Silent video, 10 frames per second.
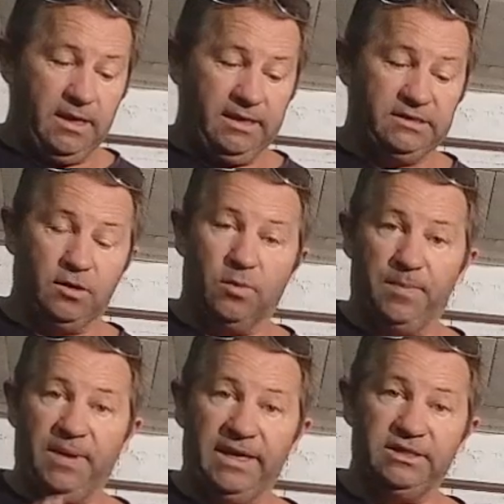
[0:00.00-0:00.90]
He's got a
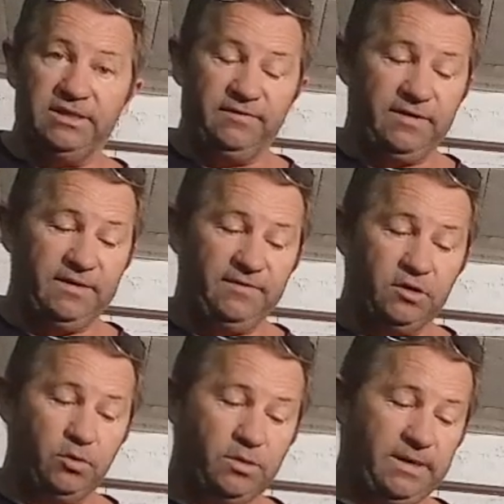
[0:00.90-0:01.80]
web page and everything if you
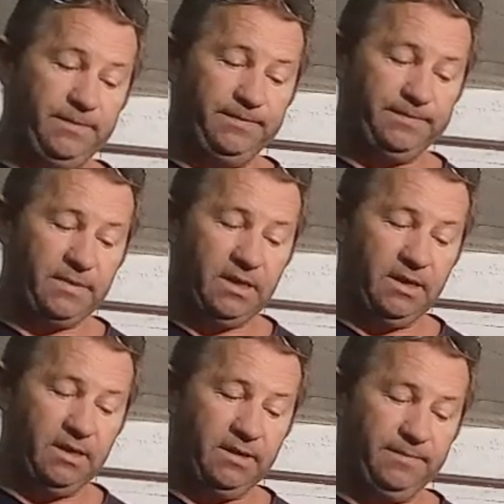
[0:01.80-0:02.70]
Google him.
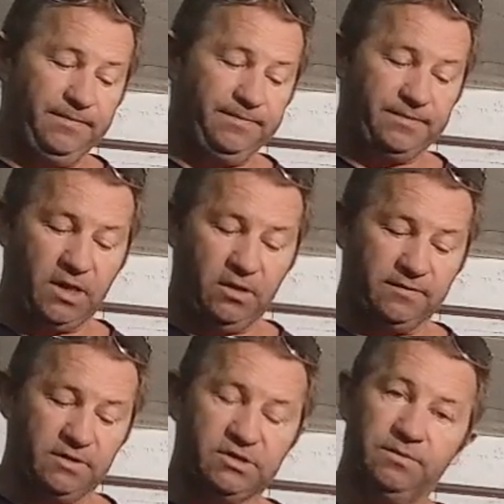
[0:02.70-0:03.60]

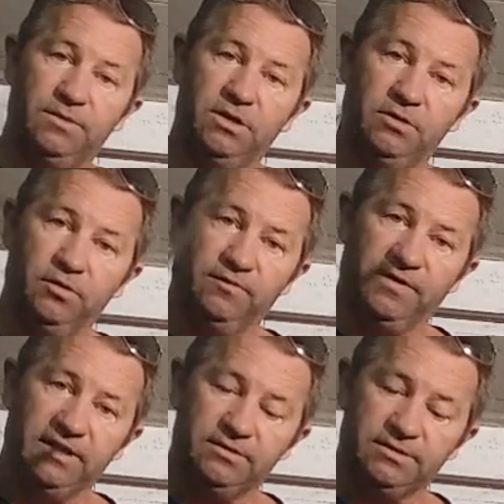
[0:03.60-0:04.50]
I've got some nut
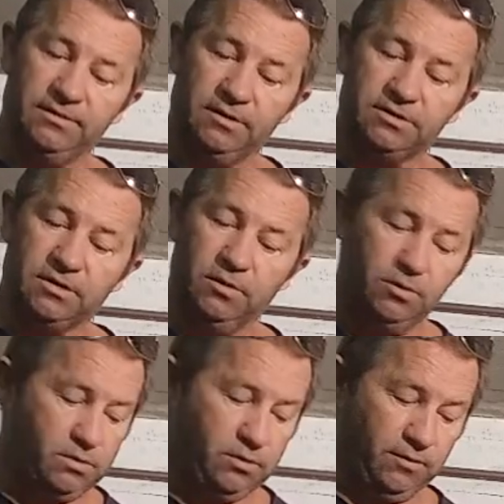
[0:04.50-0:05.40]
files, Hosco
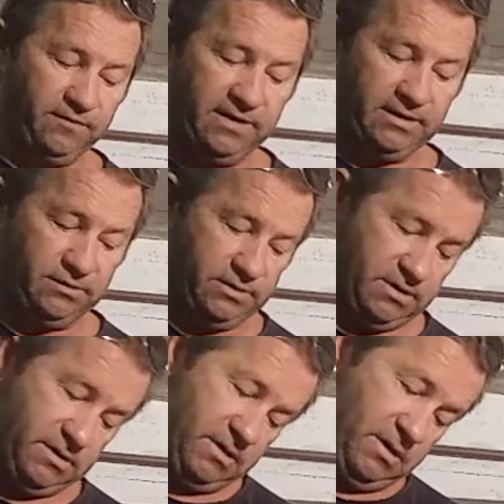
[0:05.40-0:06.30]
nut files,
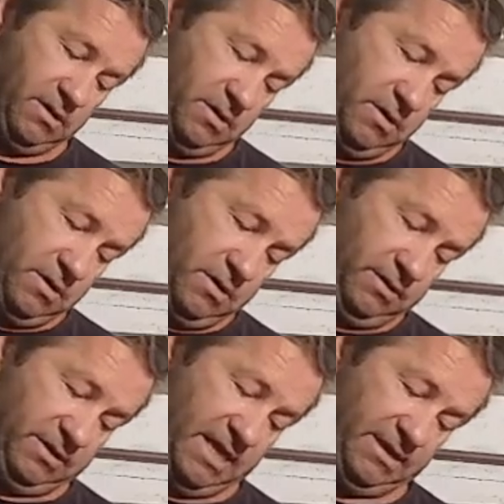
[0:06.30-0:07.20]

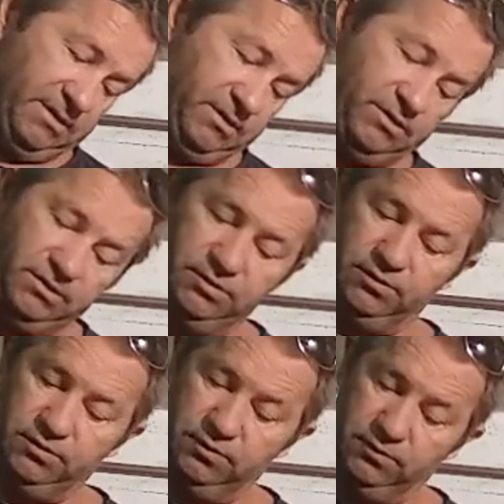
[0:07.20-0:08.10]
10s
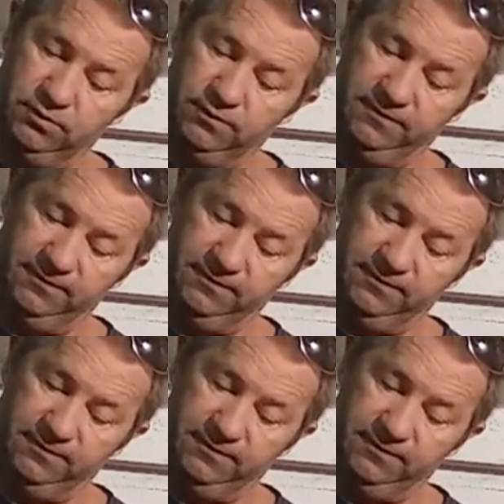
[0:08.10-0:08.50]
to